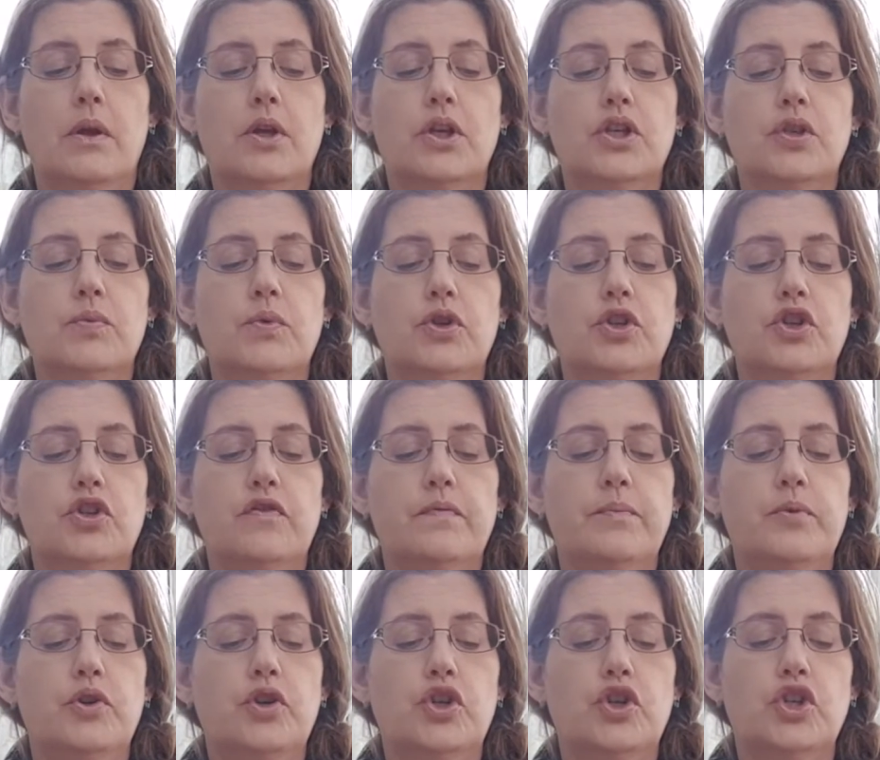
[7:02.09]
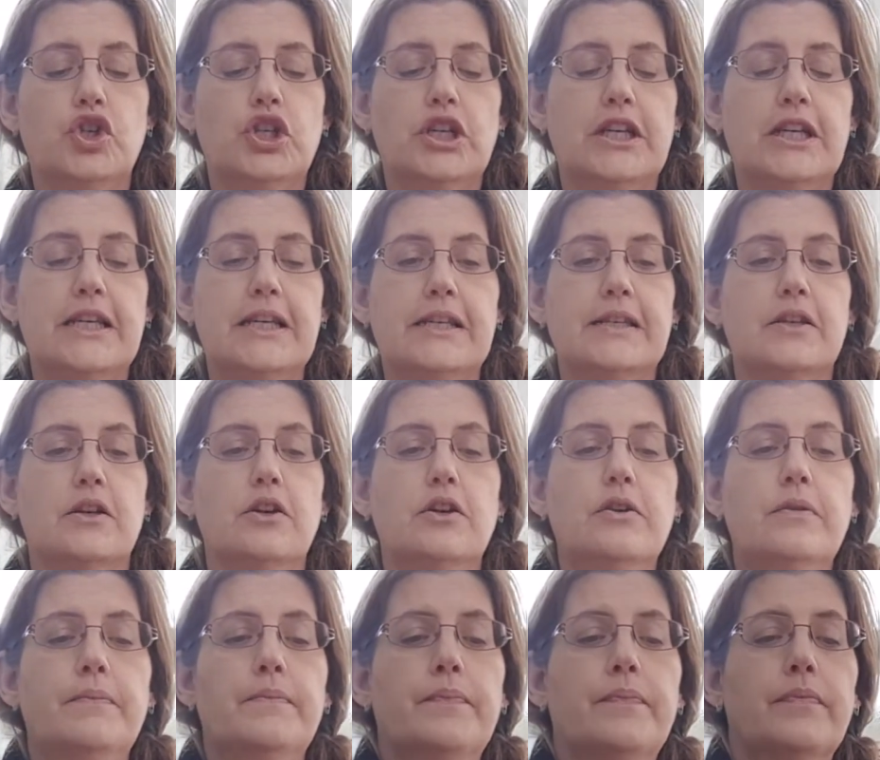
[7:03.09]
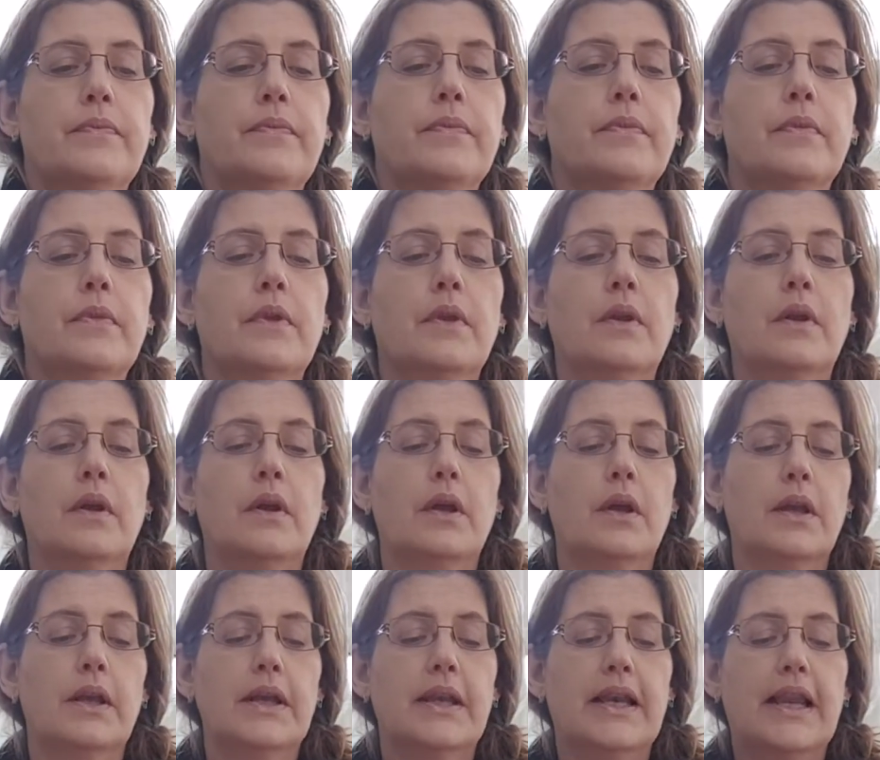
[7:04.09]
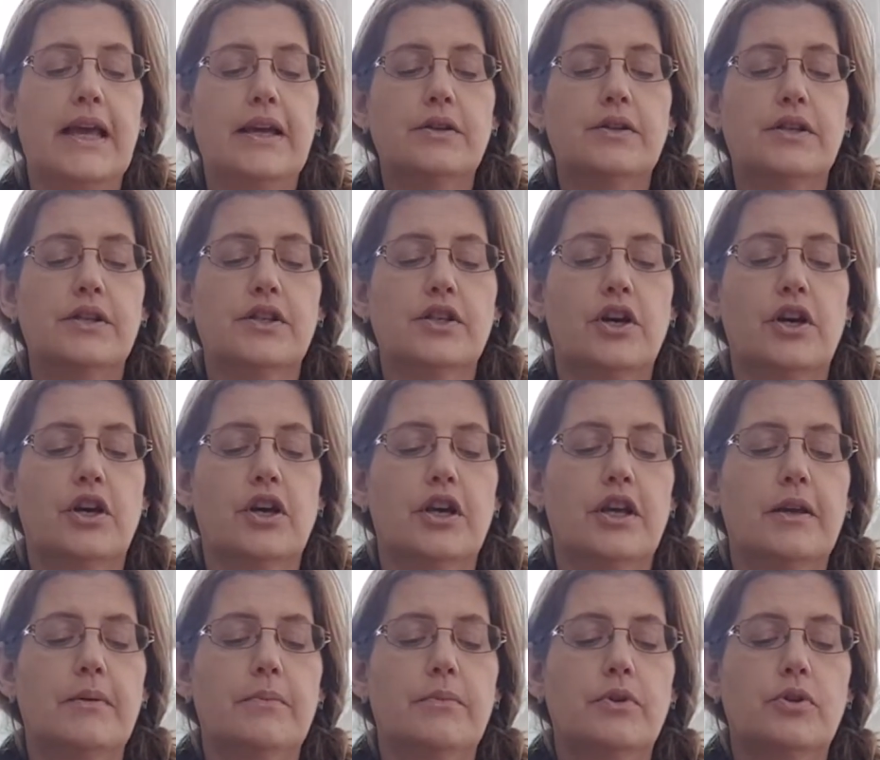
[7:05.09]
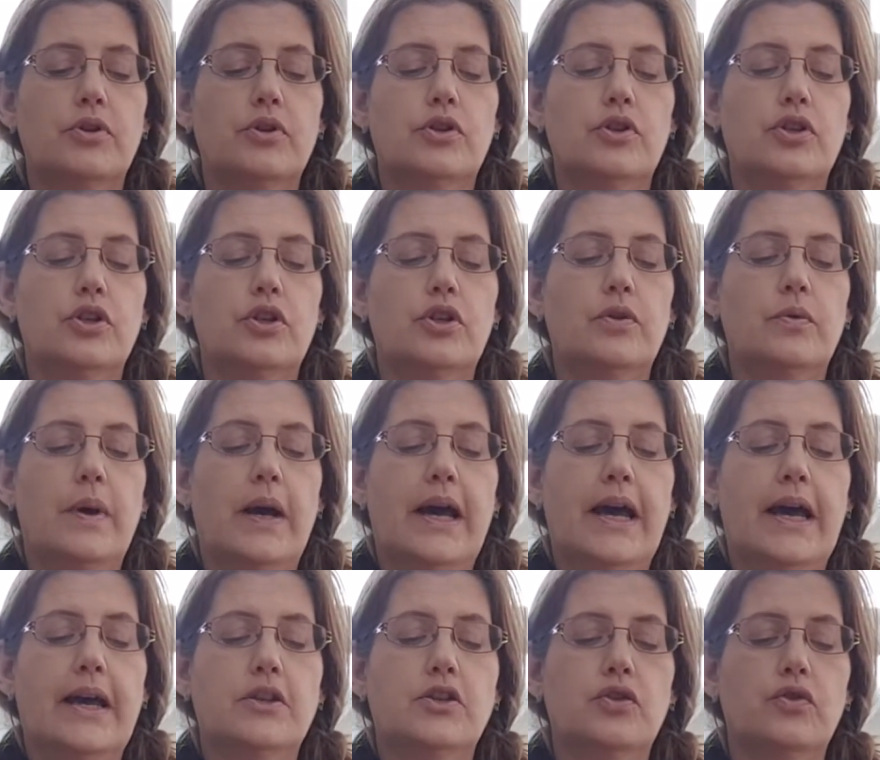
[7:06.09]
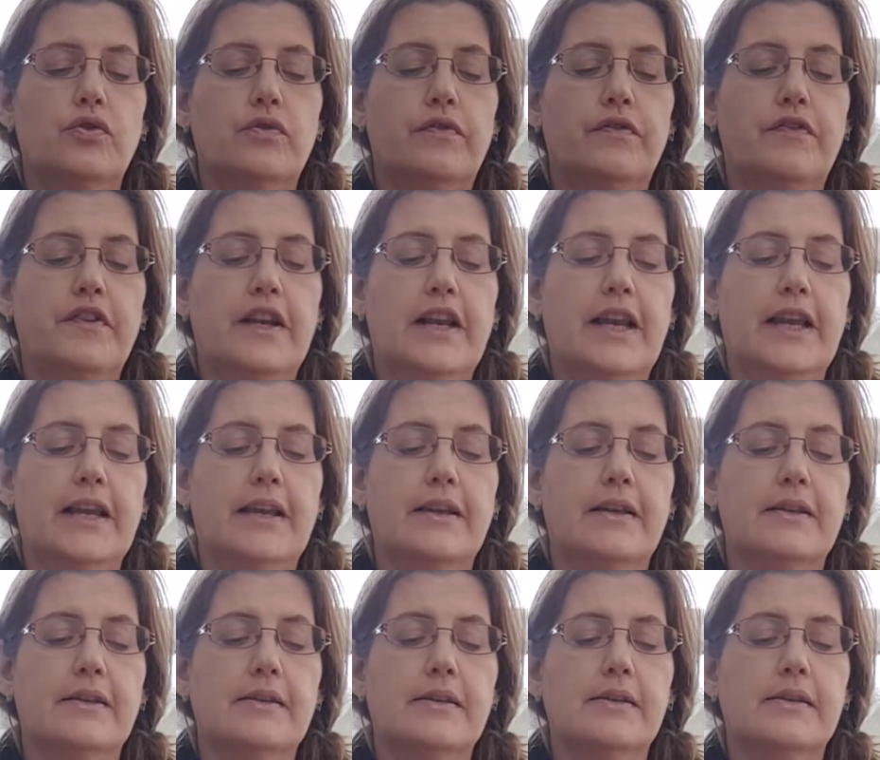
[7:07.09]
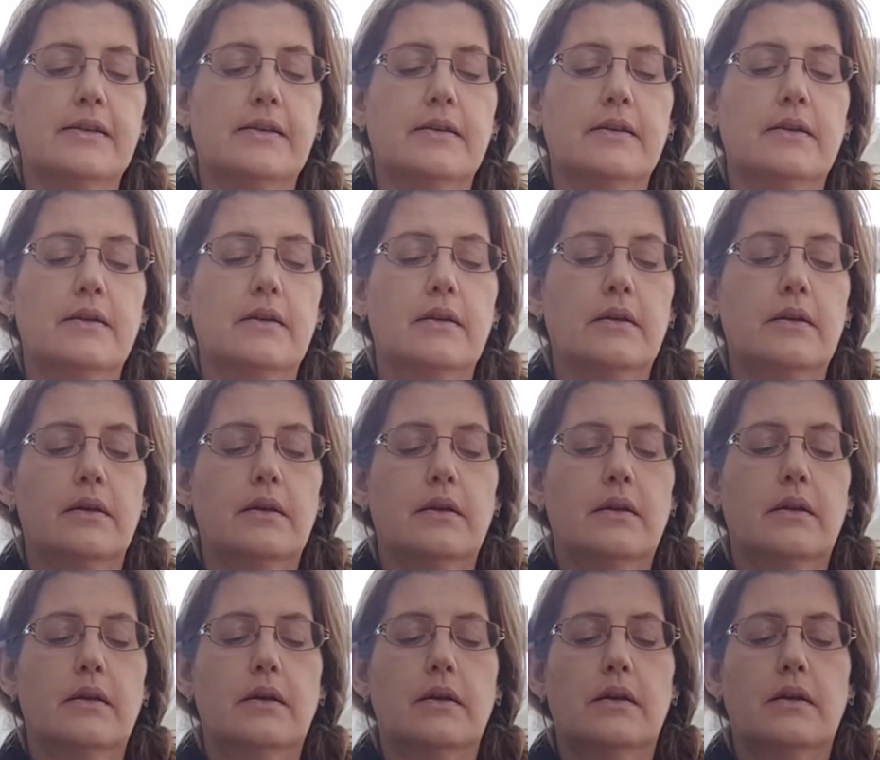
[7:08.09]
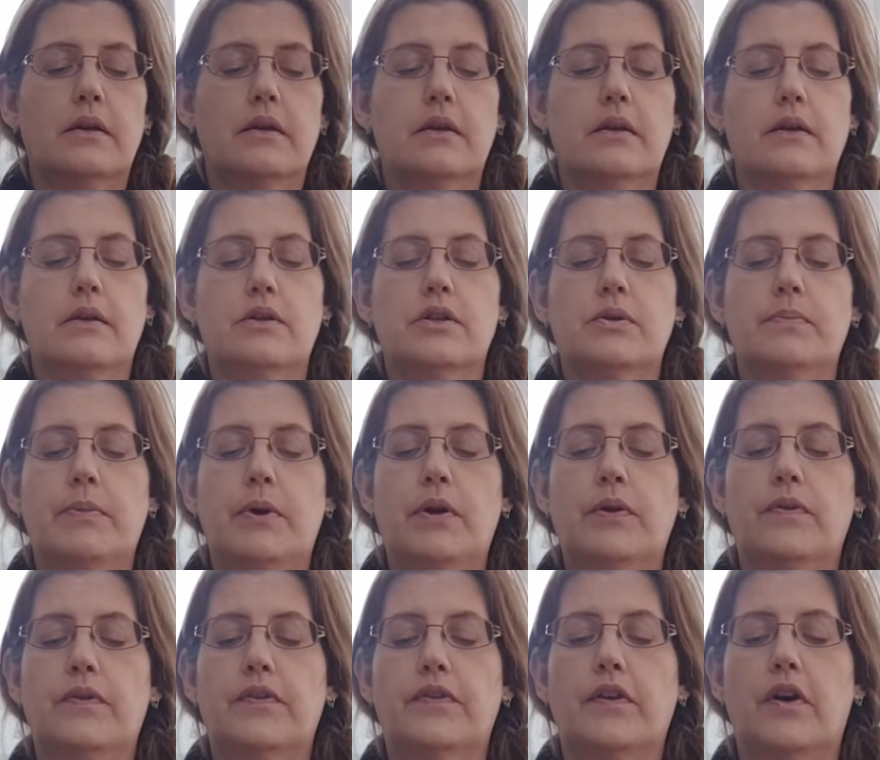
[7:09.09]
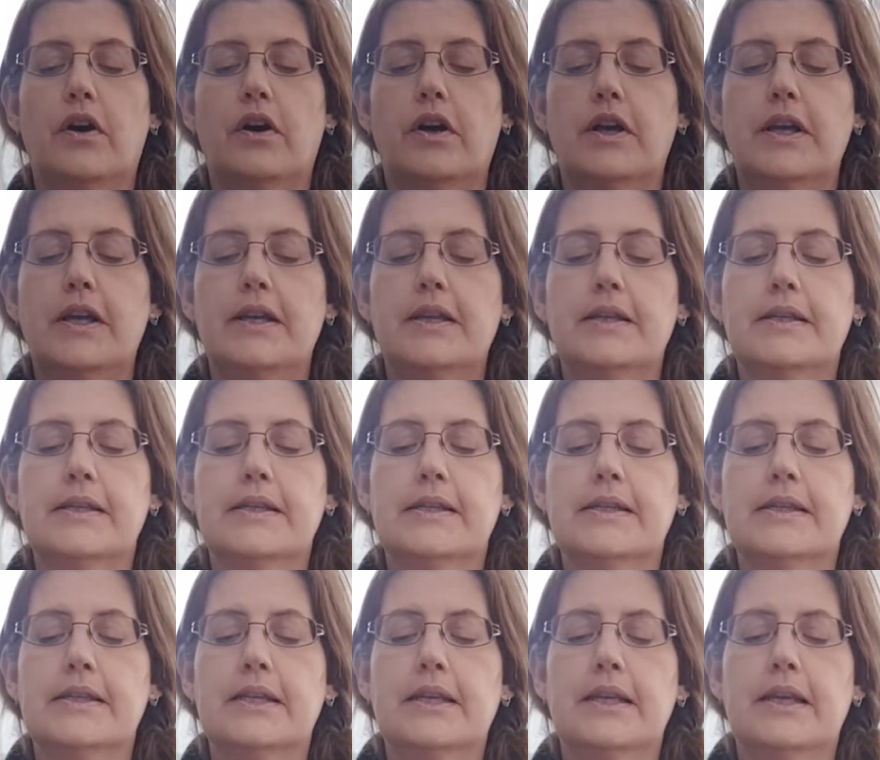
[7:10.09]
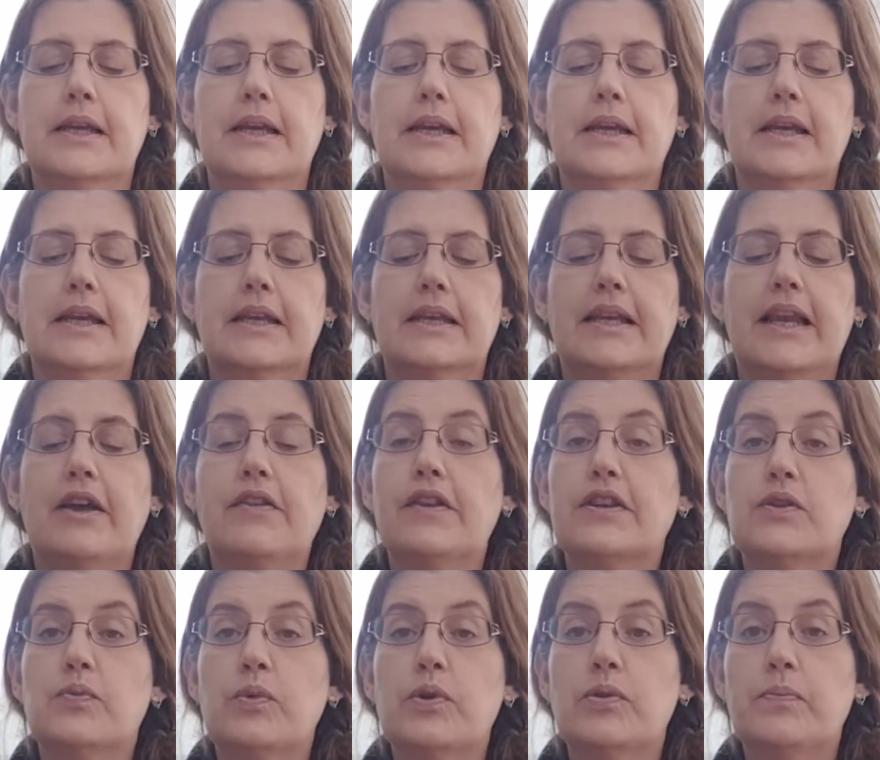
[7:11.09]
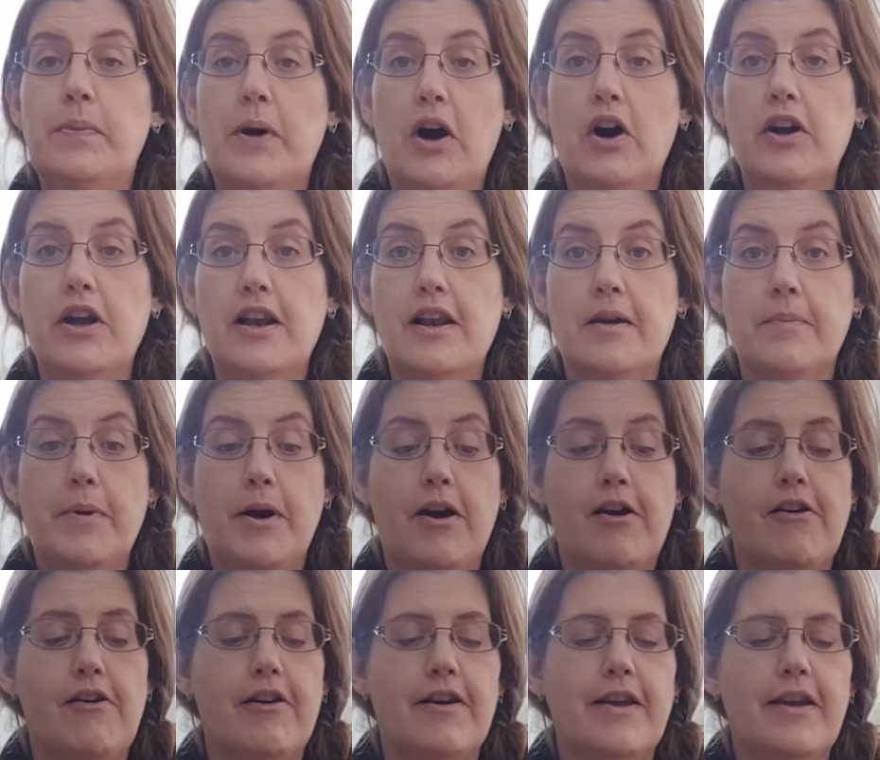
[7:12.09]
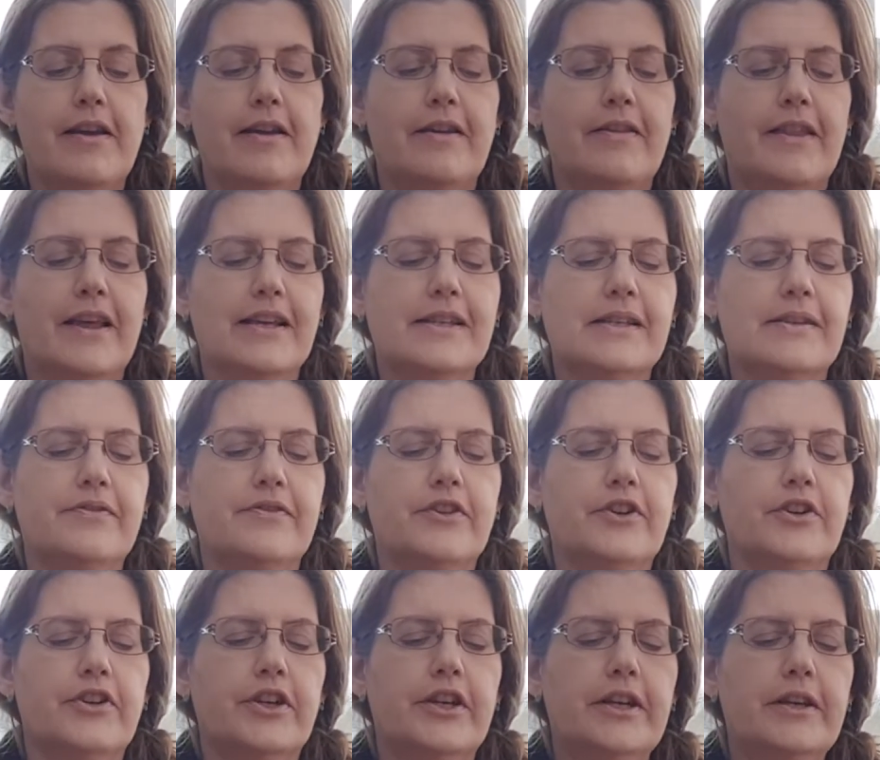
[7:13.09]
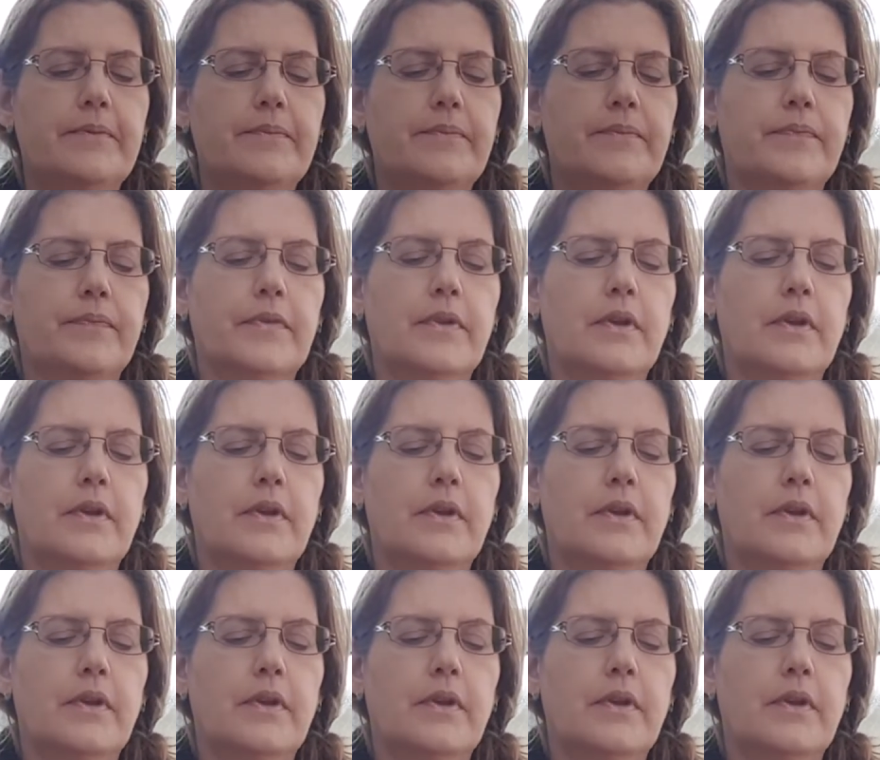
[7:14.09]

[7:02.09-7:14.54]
So once you put your cheese on, now's the time to add your fillings to both sides. Now this will pile up high and that's fine